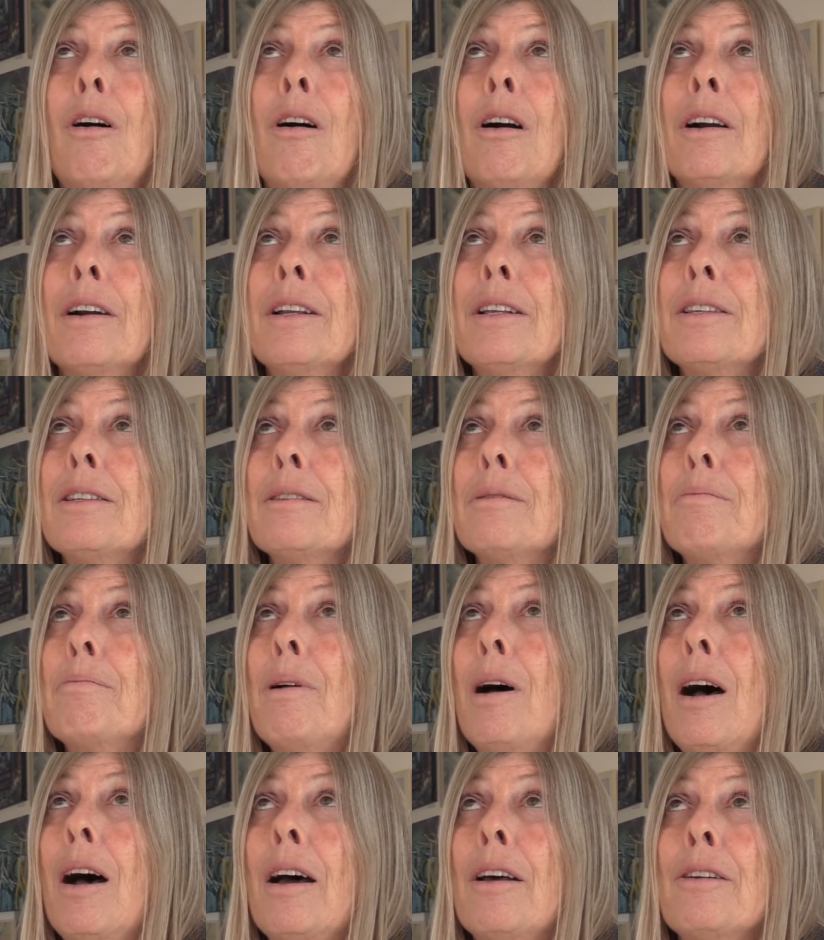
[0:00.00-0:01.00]
artists,
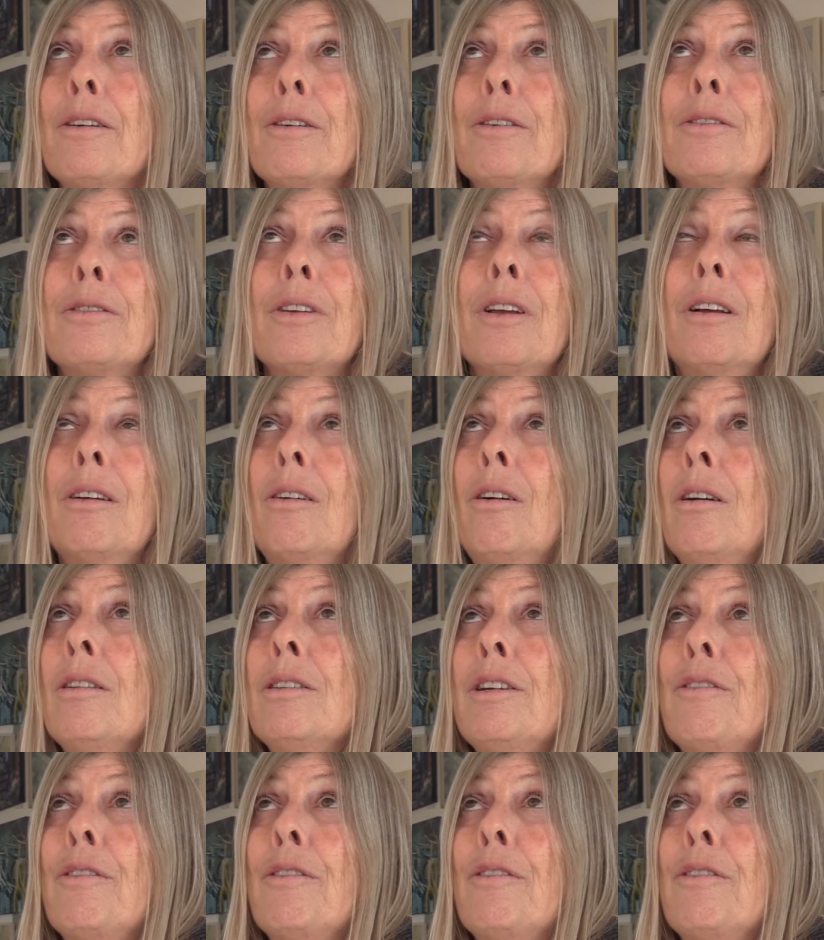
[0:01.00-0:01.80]
potters, all